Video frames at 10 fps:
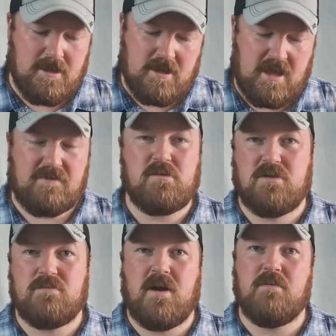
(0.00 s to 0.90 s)
if someone
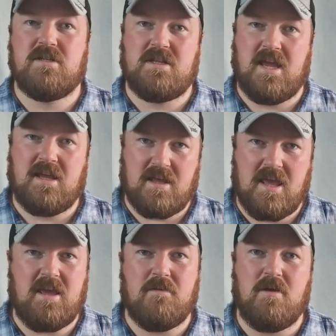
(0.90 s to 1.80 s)
has made a mistake,
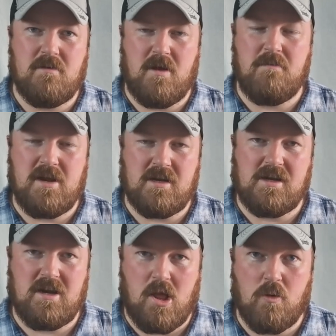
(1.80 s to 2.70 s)
it
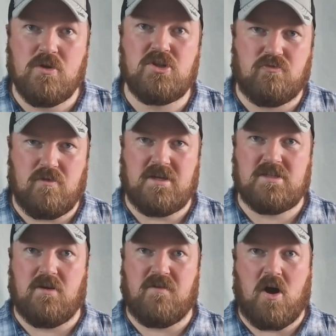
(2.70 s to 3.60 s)
immediately lowers the
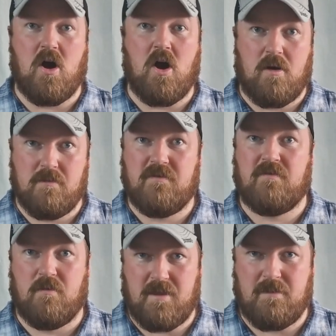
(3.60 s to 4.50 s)
risk of harm
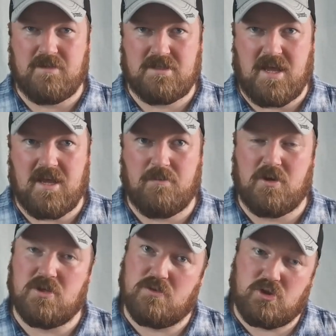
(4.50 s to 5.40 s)
from that mistake,
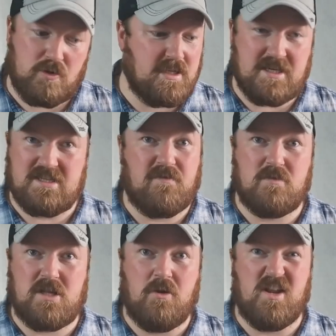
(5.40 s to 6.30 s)
because we're treating it as if it
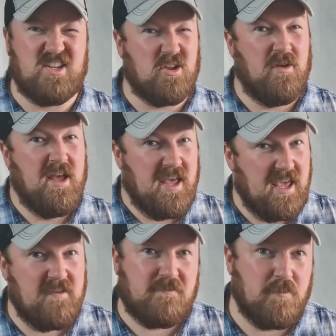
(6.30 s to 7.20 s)
was loaded. So
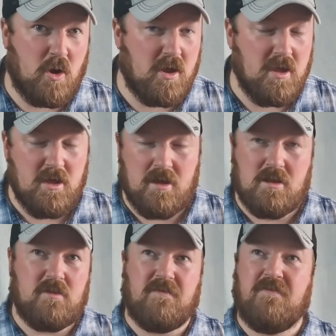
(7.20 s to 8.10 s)
if by
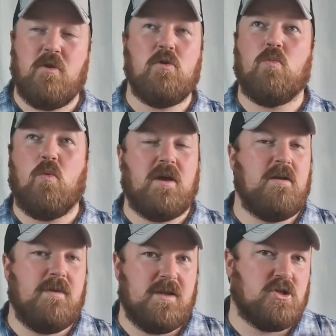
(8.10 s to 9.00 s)
the fluke 1
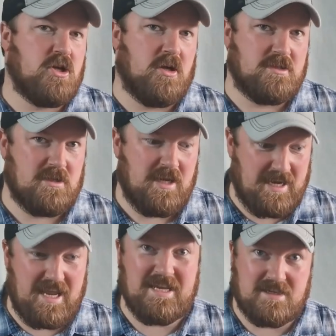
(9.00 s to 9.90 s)
in a million chance
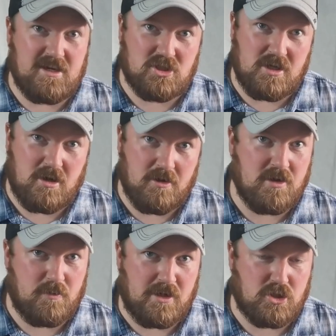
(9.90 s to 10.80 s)
it is actually
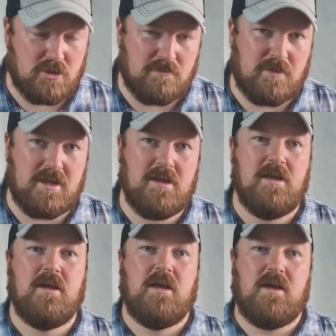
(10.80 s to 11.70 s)
loaded when it shouldn't be,
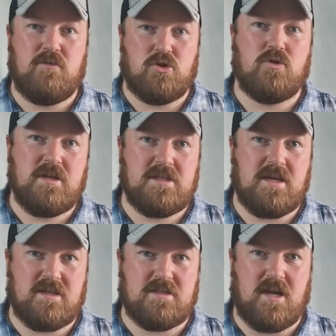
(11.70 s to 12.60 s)
if you treat
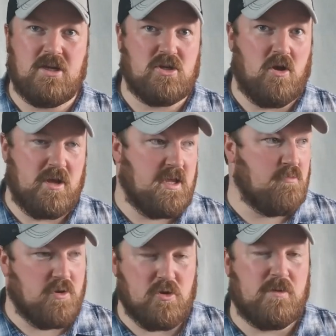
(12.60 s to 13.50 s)
it as such, i.e.
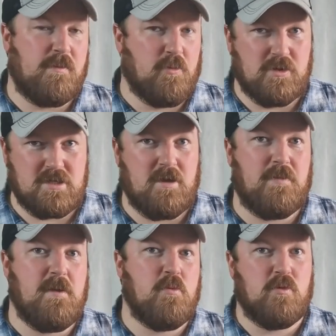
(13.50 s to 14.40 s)
we're not going to be pointing it at
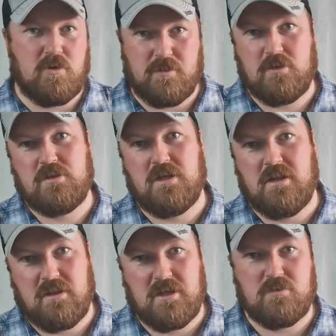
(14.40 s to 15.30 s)
people, we're not going to be doing
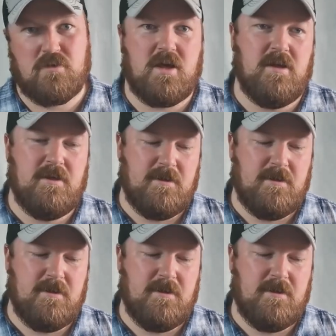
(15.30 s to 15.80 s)
silly things with it,